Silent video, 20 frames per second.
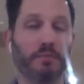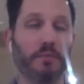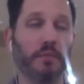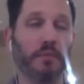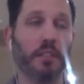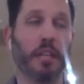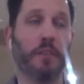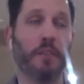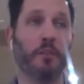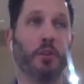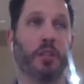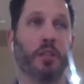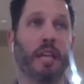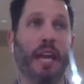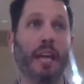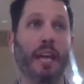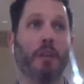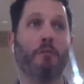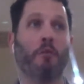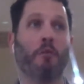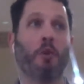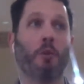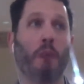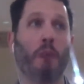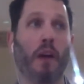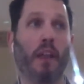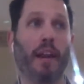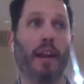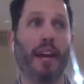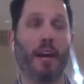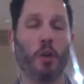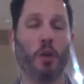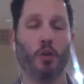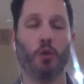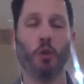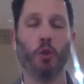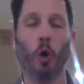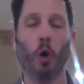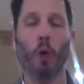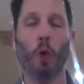If you can't afford to buy that house,
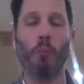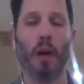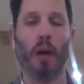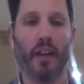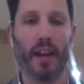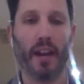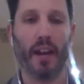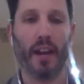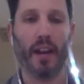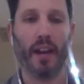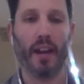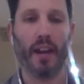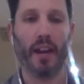don't buy that house.